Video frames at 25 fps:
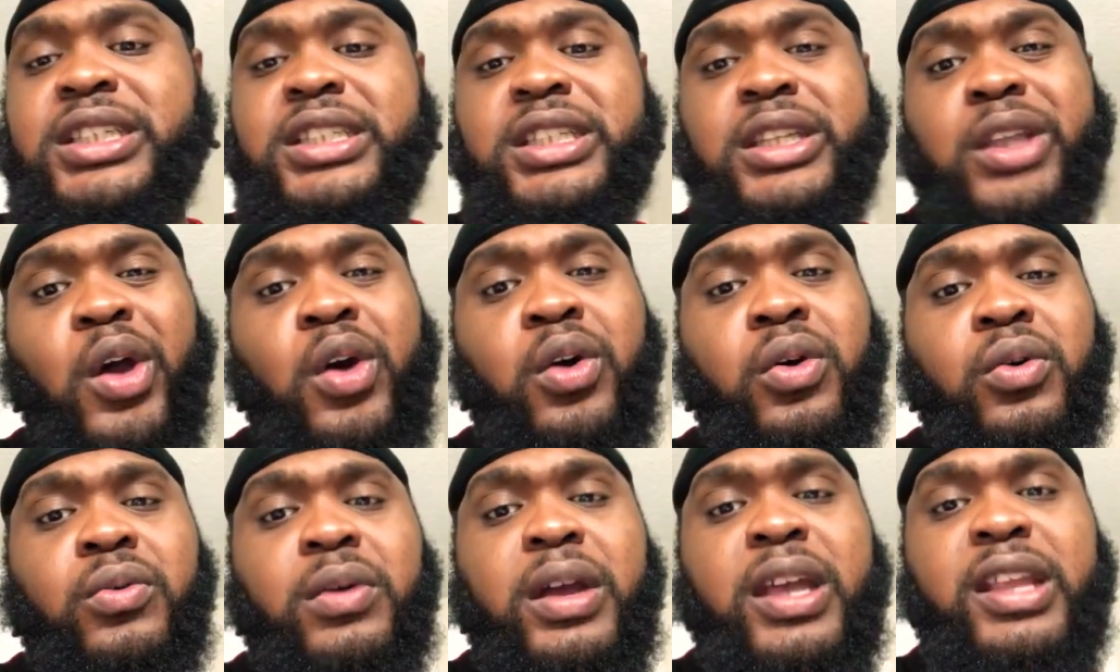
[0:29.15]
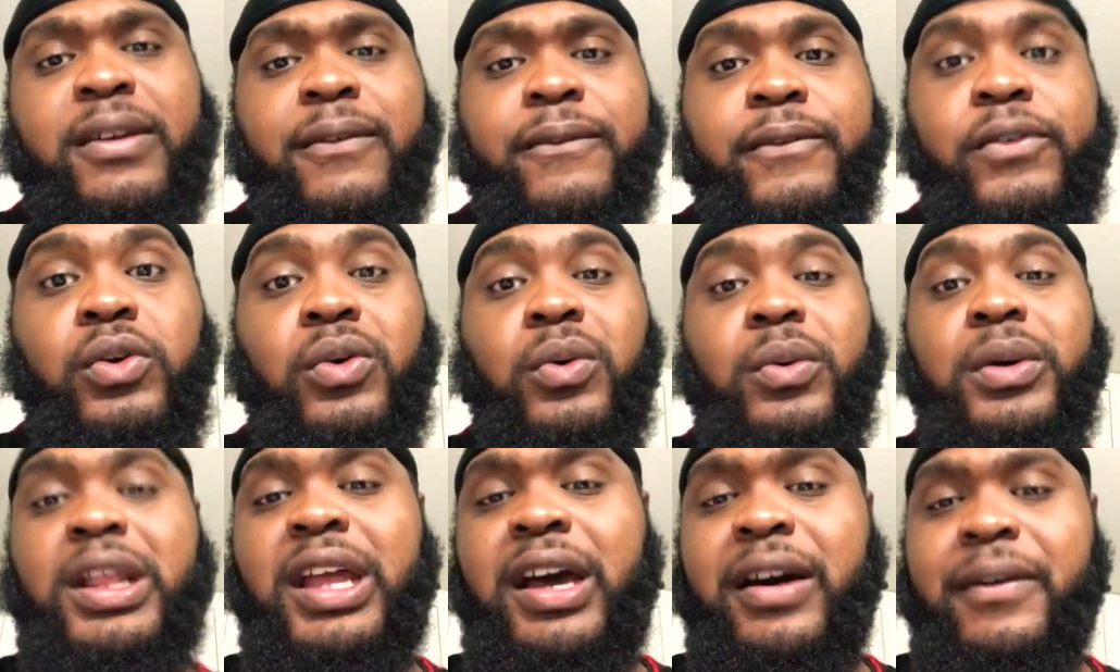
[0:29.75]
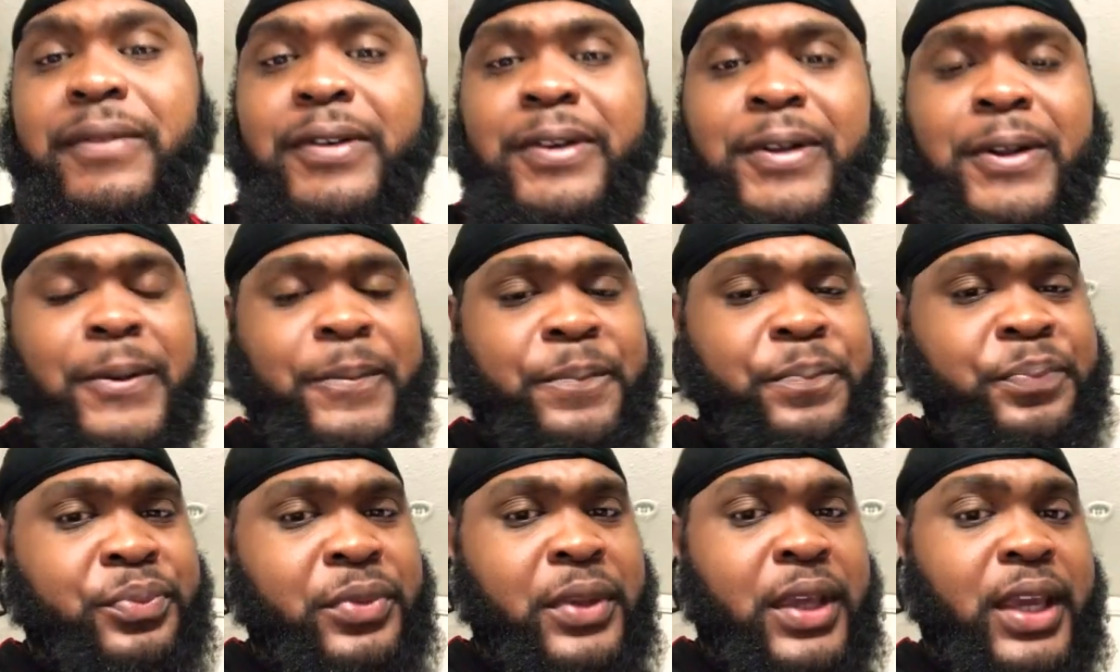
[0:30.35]
Stone interview or whatever
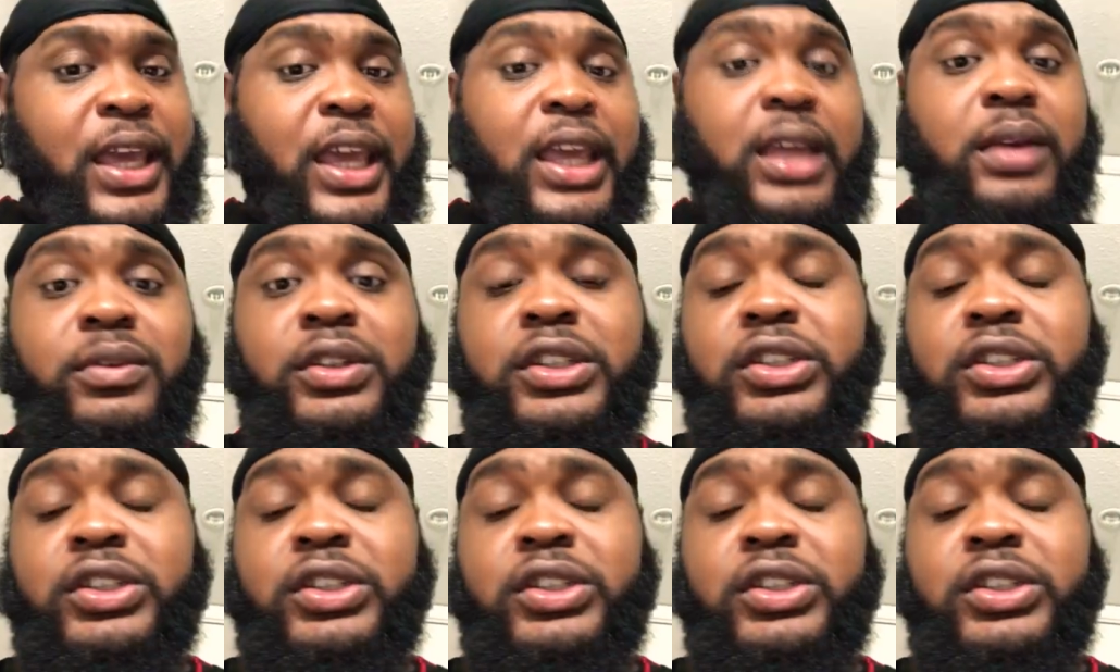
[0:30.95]
and he was